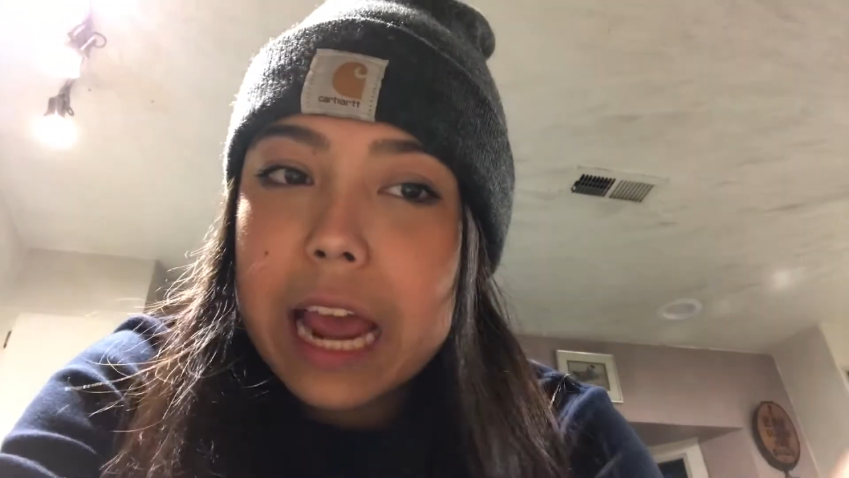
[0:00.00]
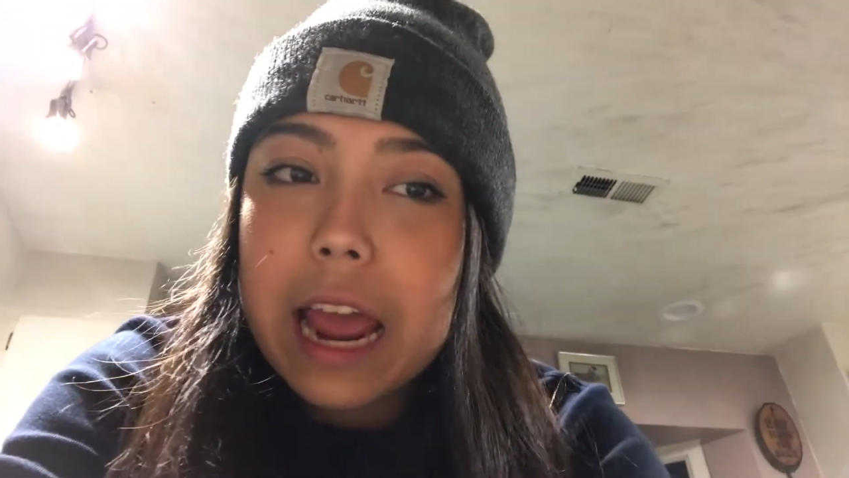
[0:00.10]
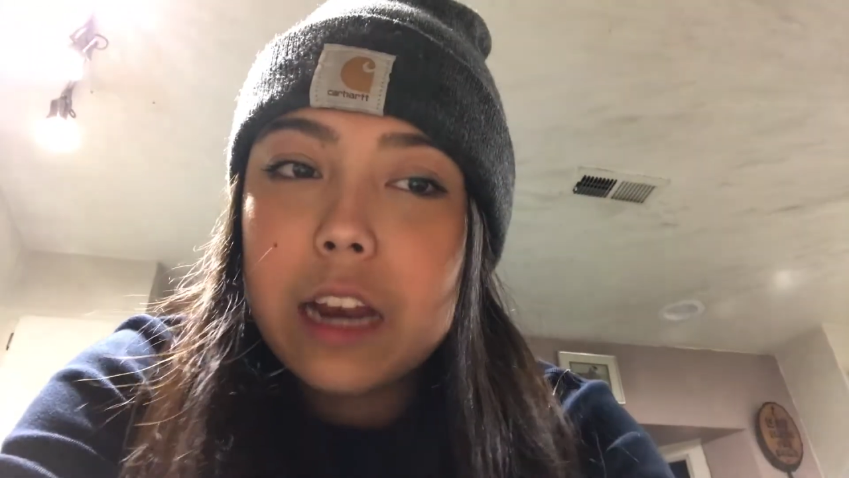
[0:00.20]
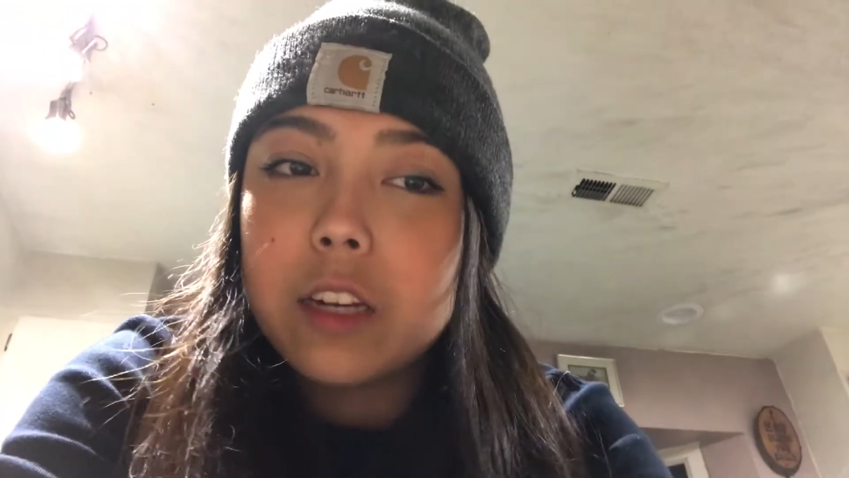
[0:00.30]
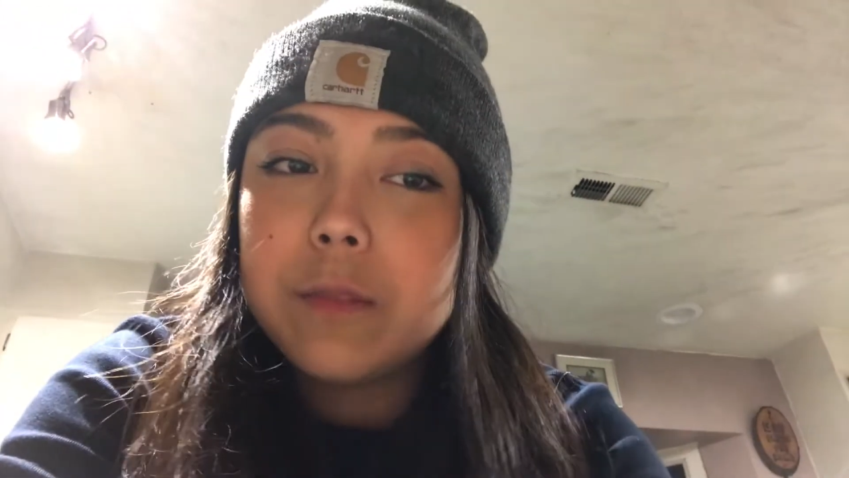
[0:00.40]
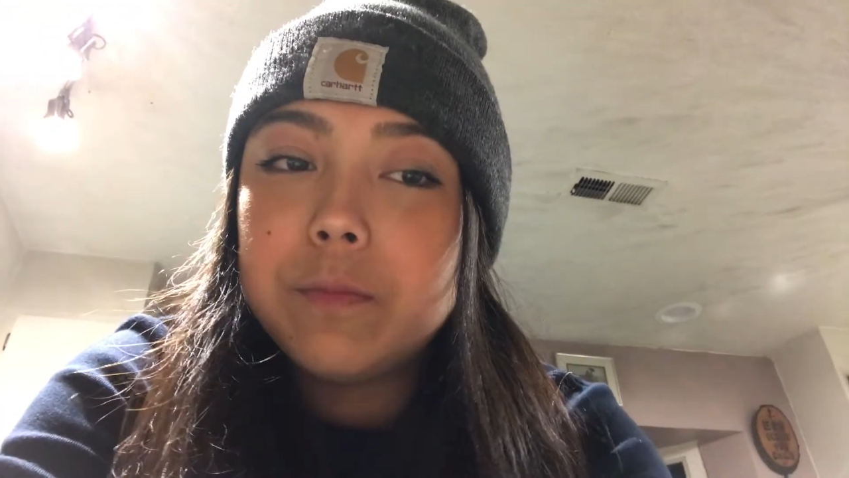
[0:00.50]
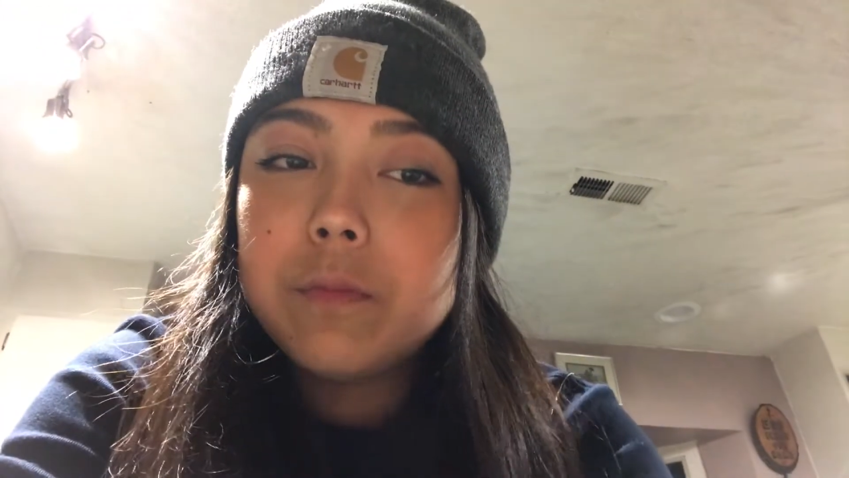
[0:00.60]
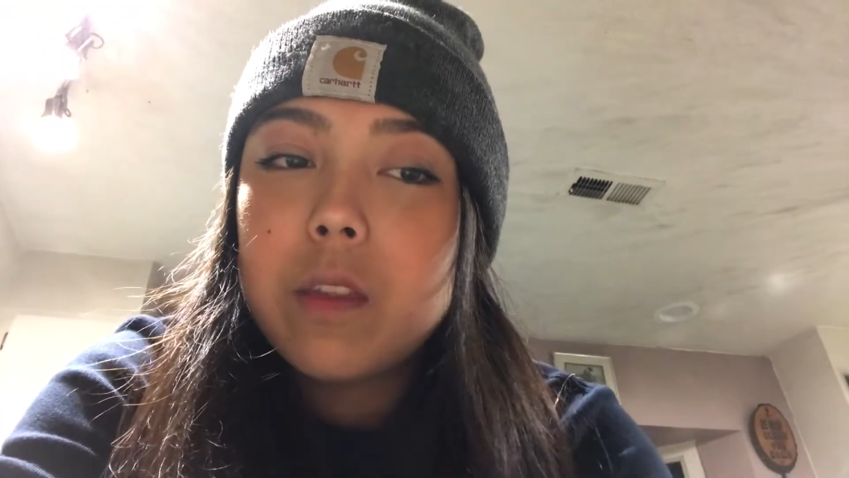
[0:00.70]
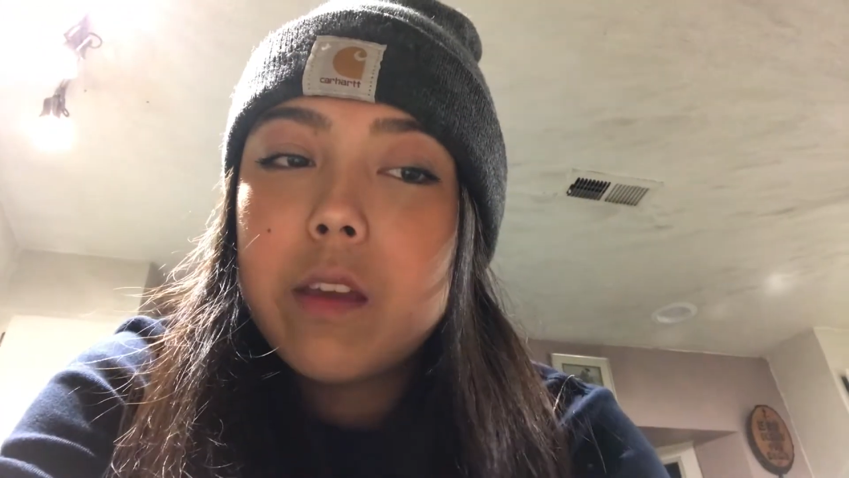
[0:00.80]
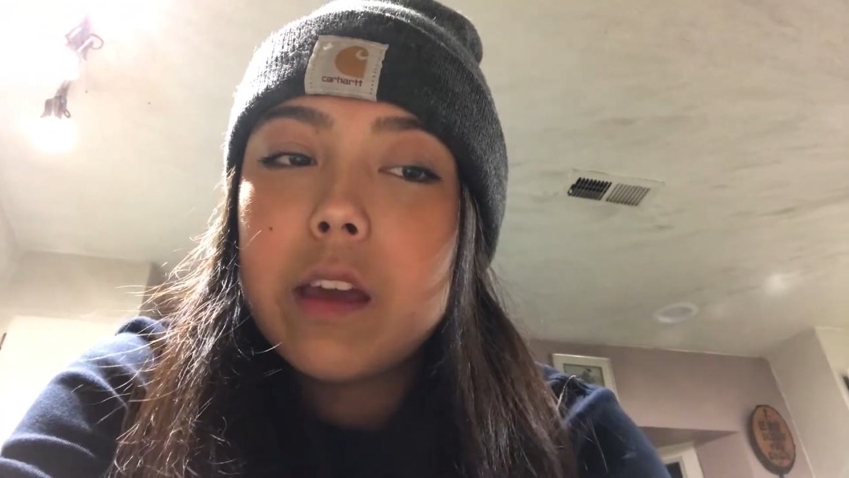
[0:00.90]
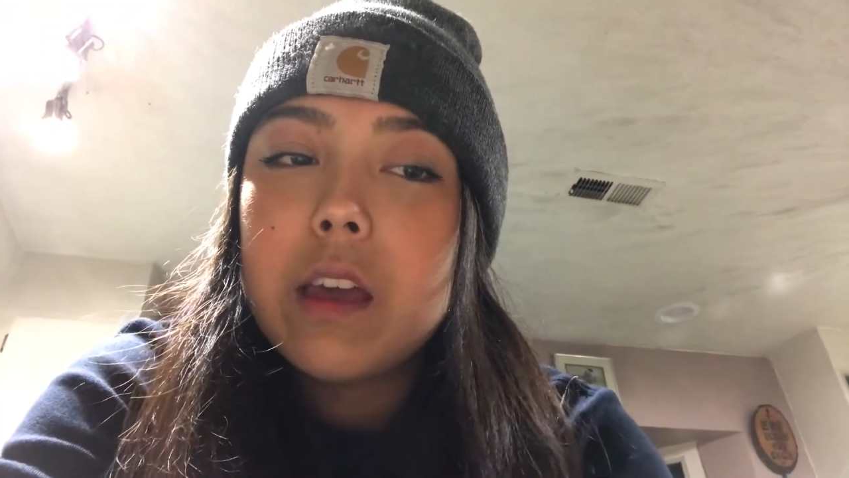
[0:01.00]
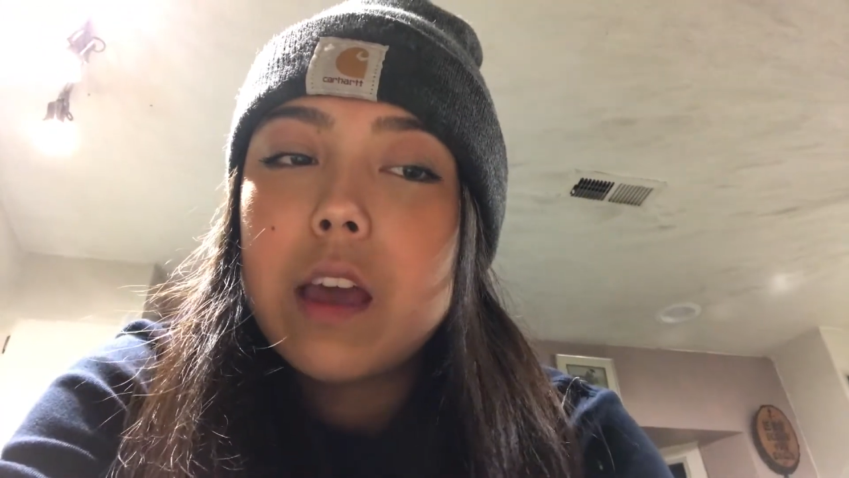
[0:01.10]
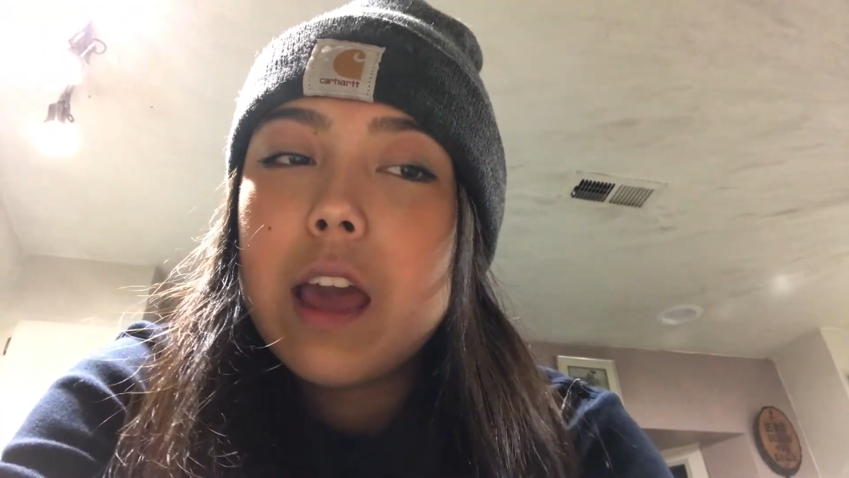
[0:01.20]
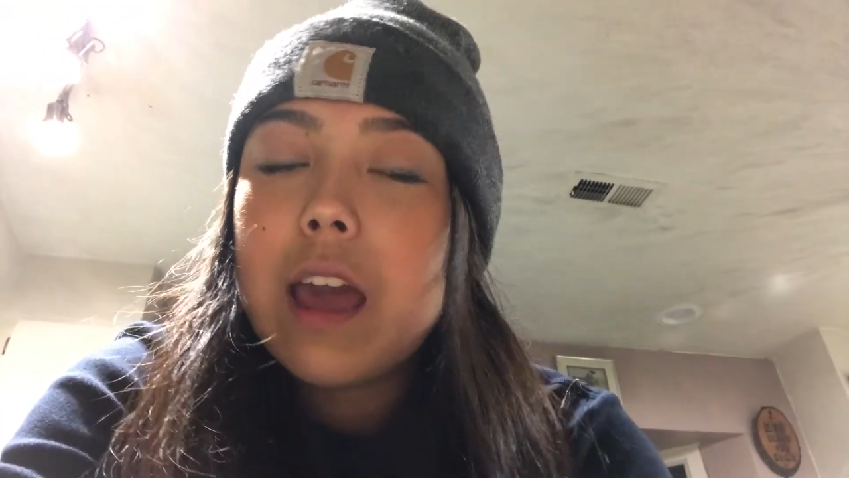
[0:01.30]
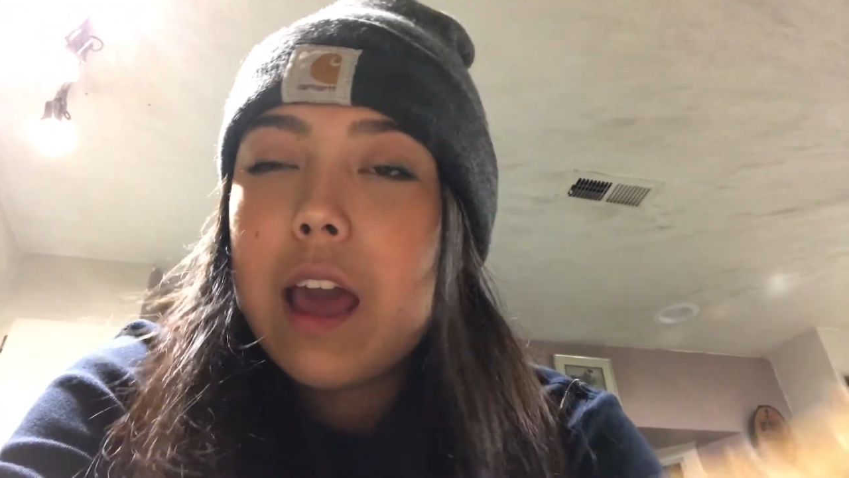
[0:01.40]
and
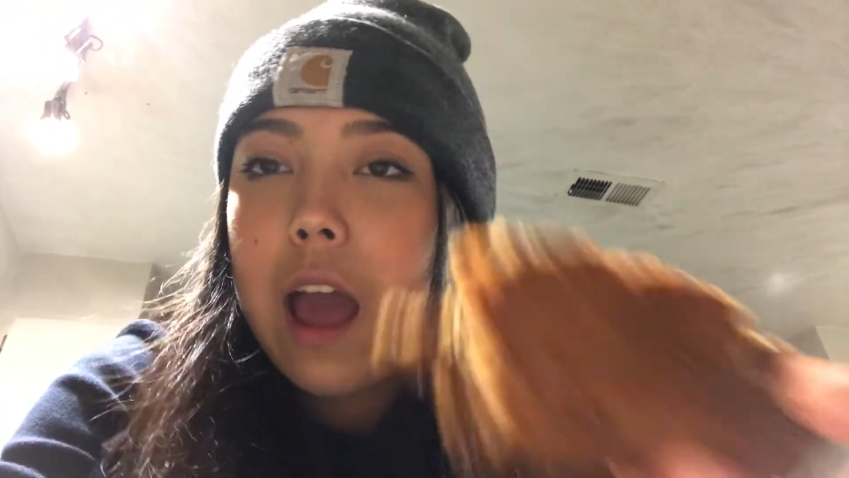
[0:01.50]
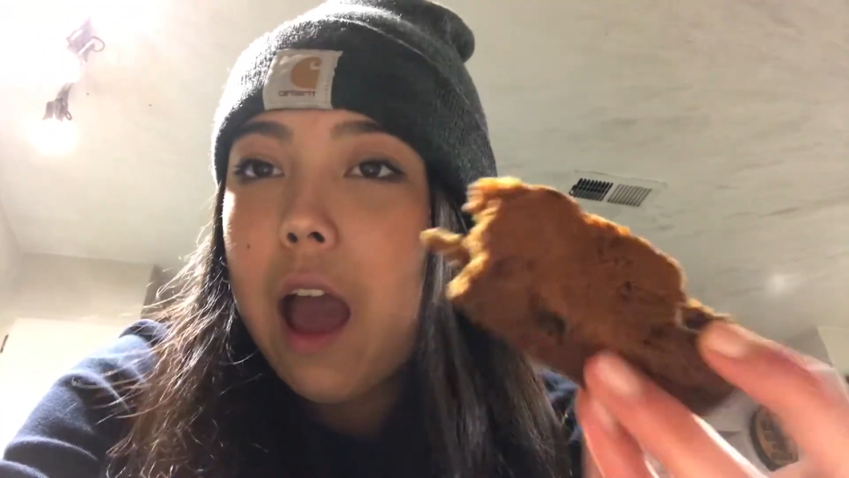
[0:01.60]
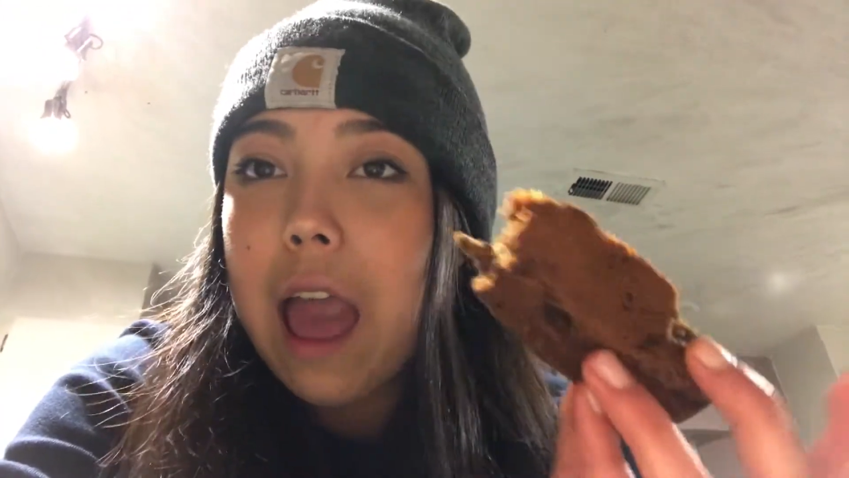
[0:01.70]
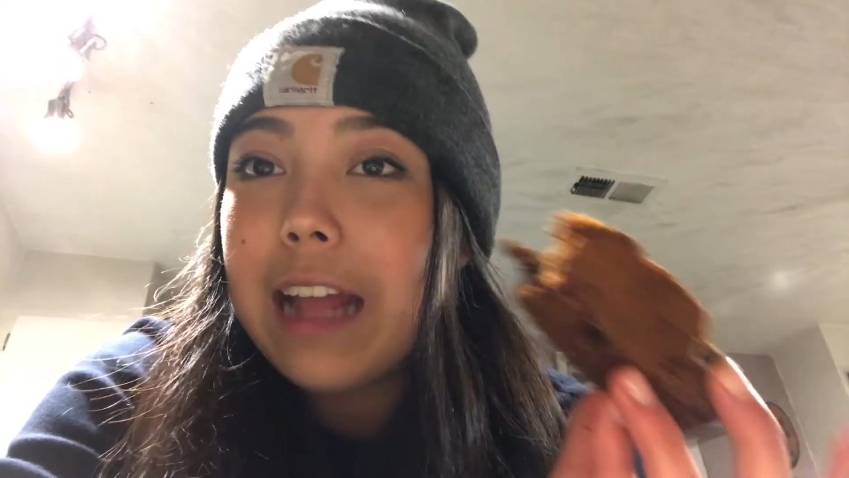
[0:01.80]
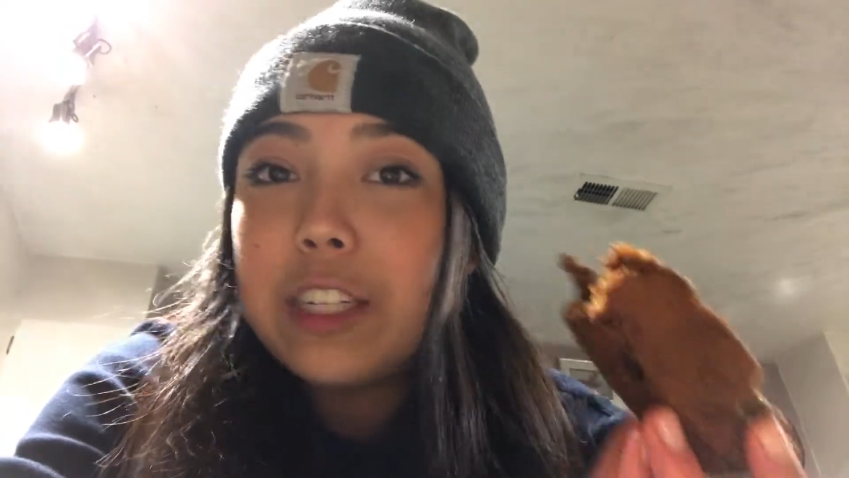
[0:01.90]
it's